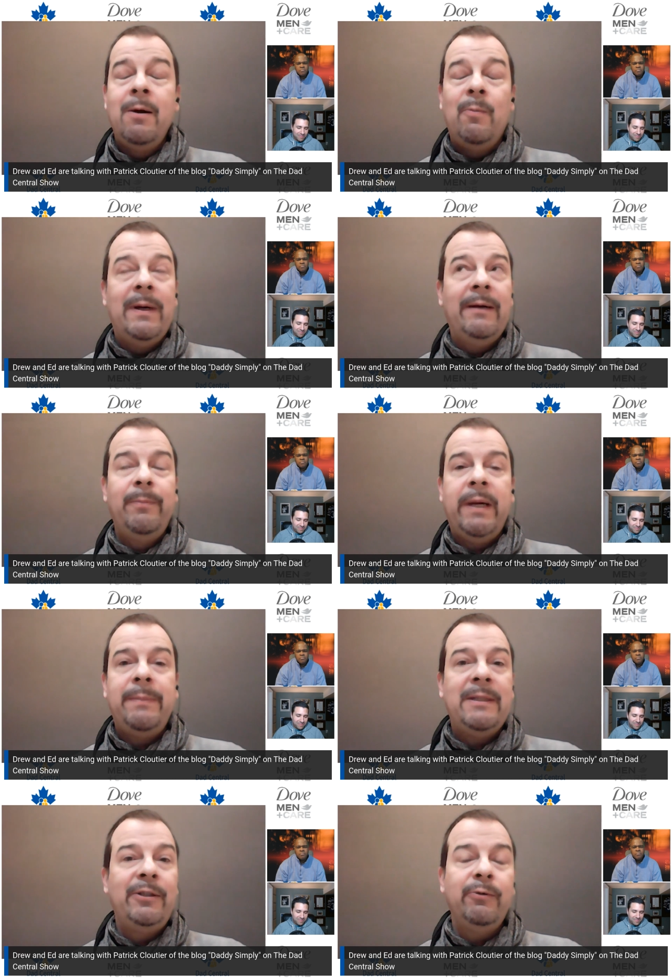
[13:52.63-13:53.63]
whatever it may
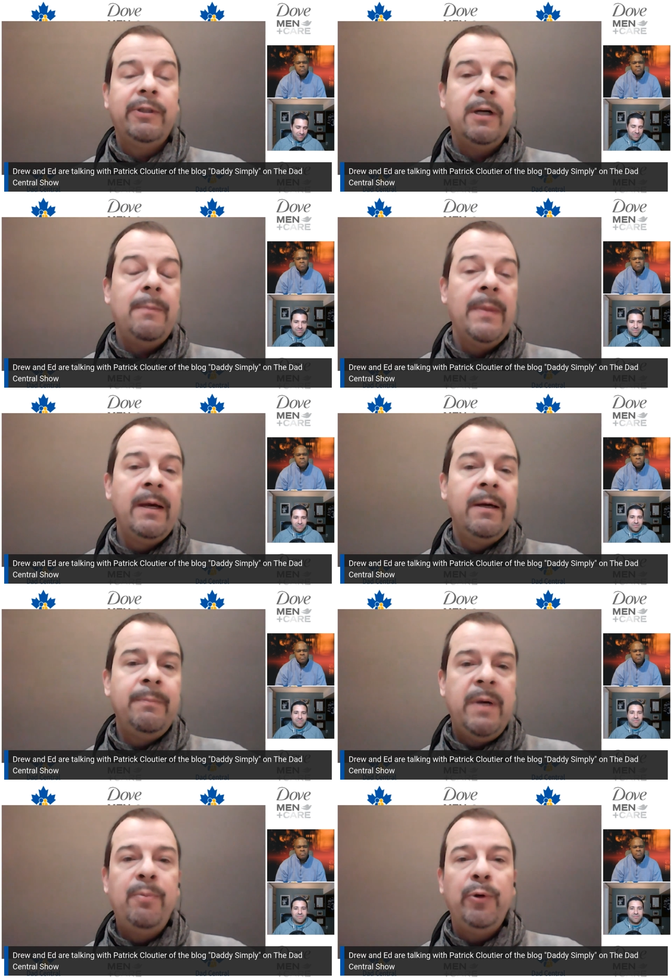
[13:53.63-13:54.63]
be, shoe shop,
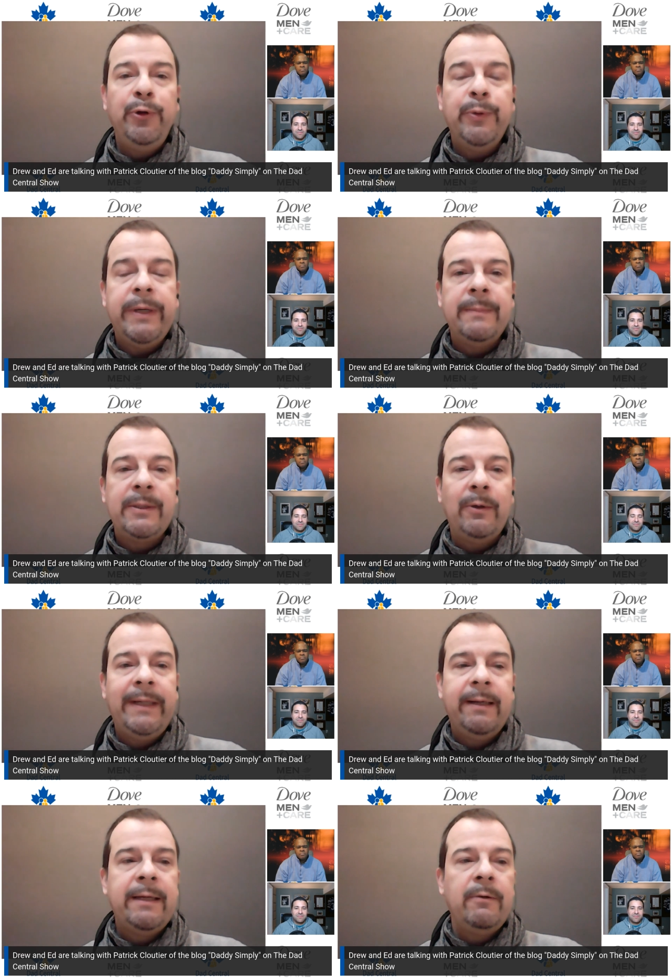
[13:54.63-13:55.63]
people knew him. So
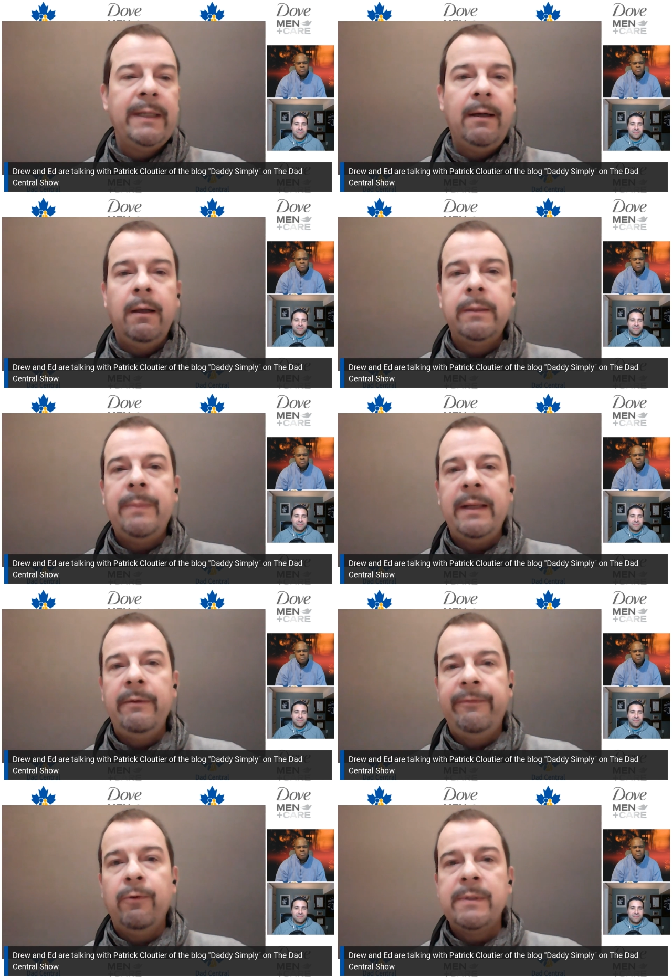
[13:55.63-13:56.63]
they literally called him by the
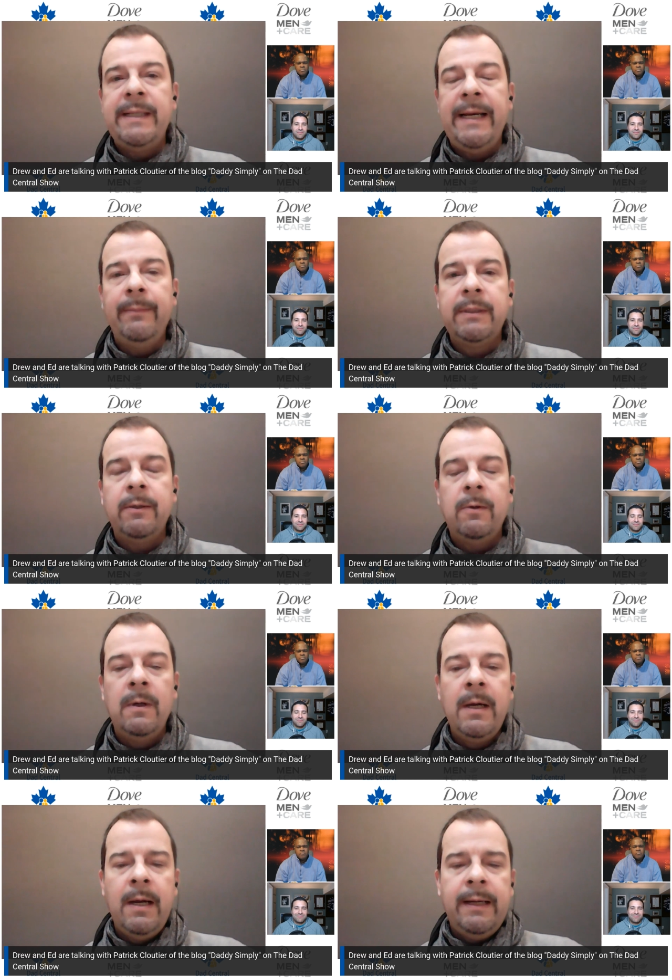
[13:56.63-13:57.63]
first name. So
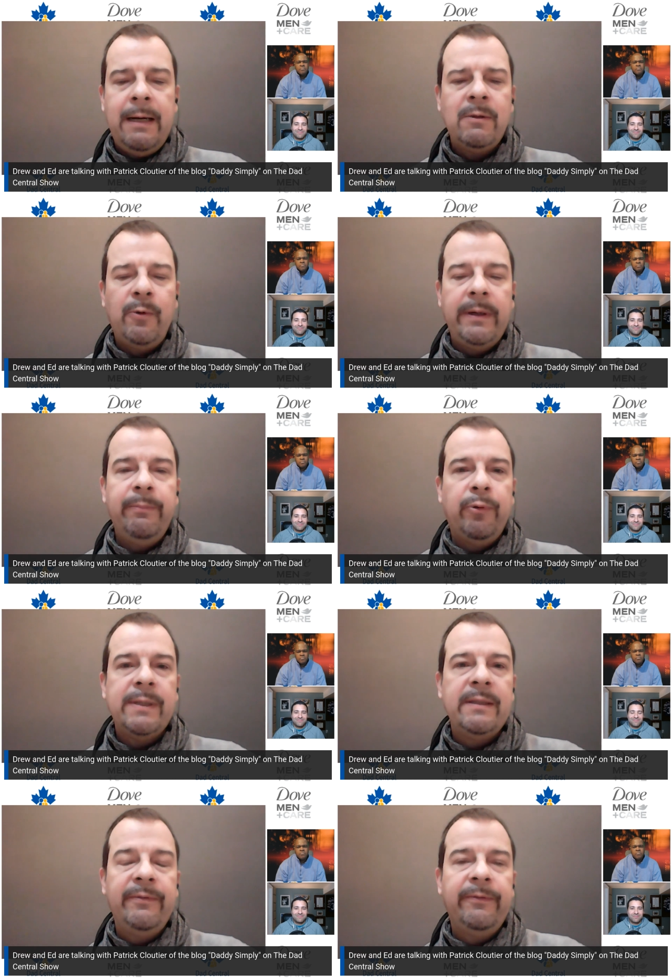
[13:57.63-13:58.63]
that was quite
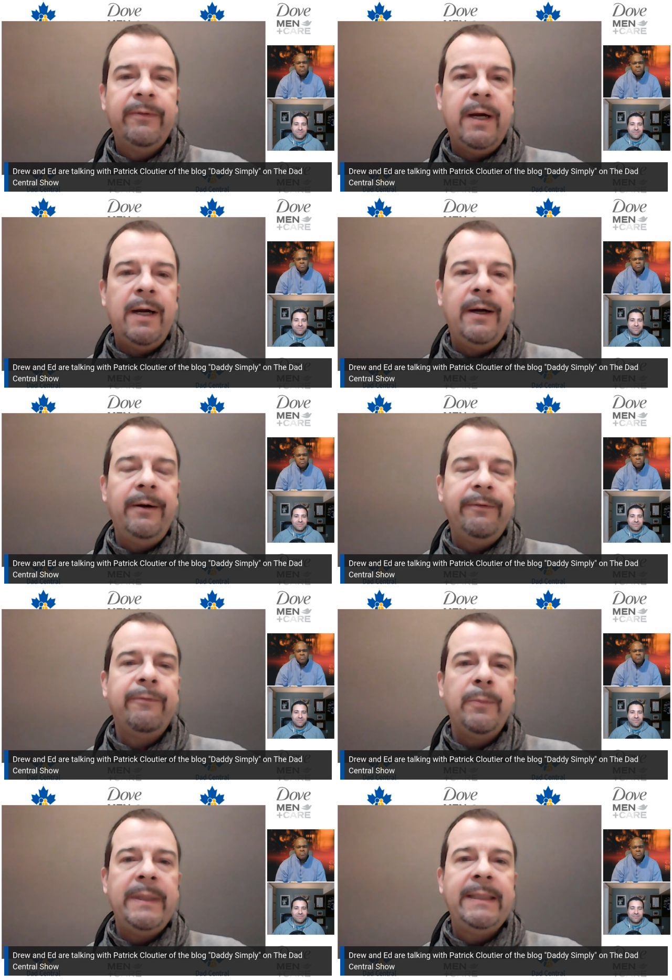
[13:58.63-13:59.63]
impressive
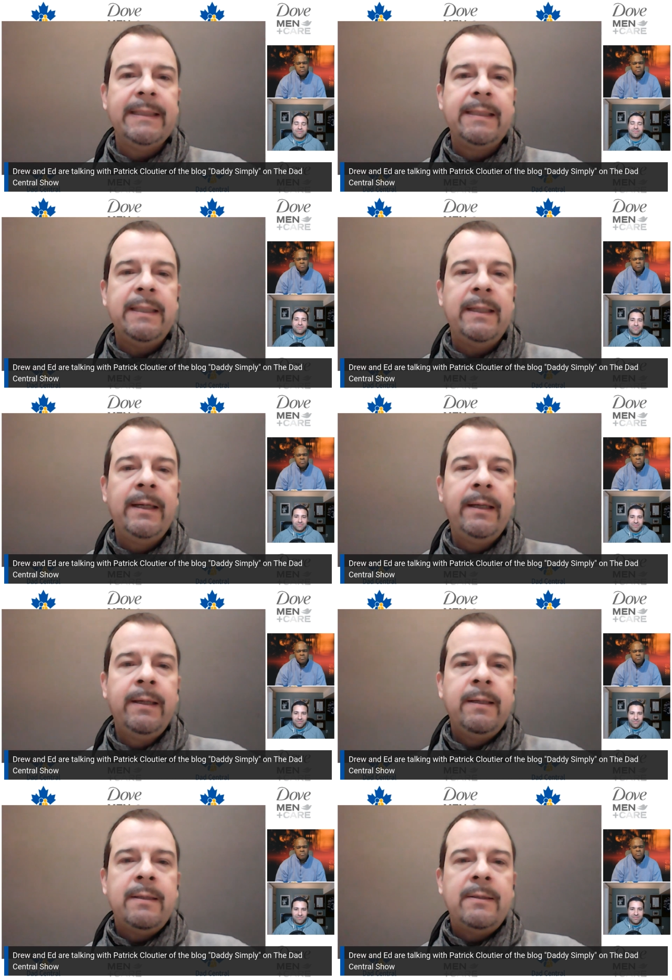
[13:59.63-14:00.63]
for me to see.
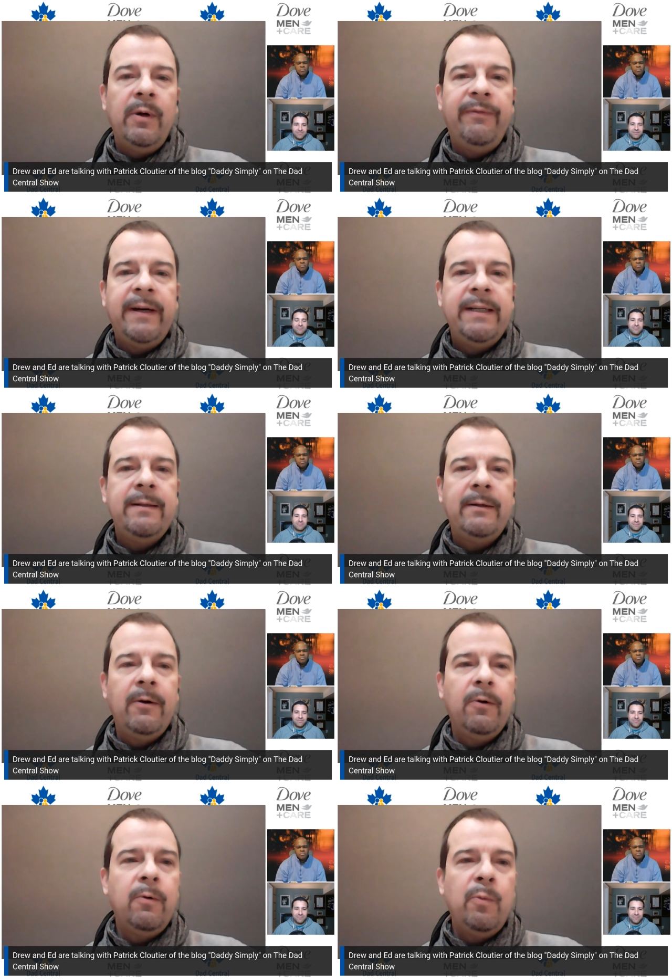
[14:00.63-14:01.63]
So if I needed to
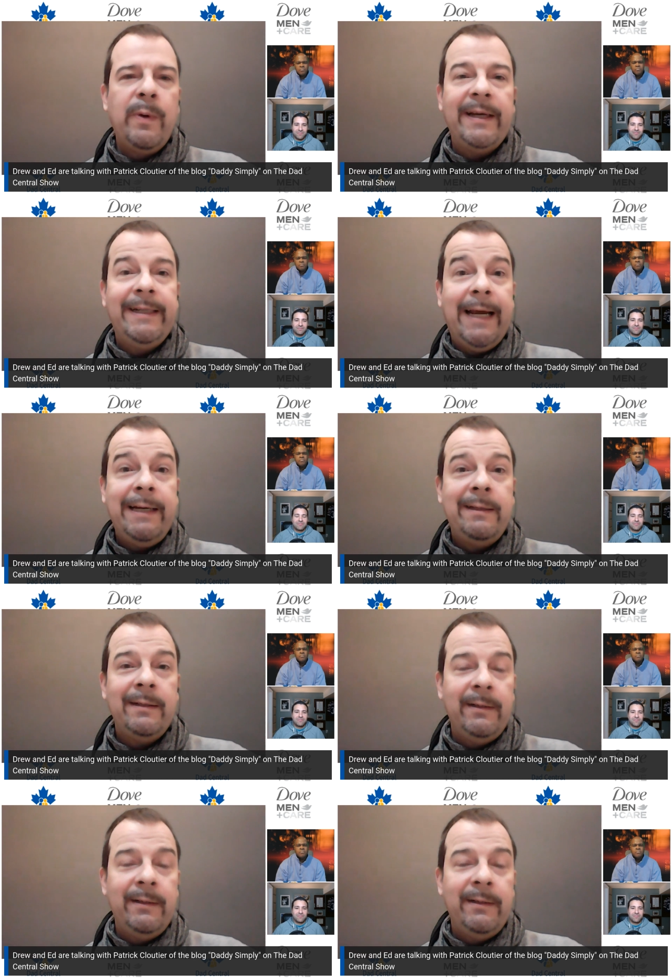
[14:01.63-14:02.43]
go with a date,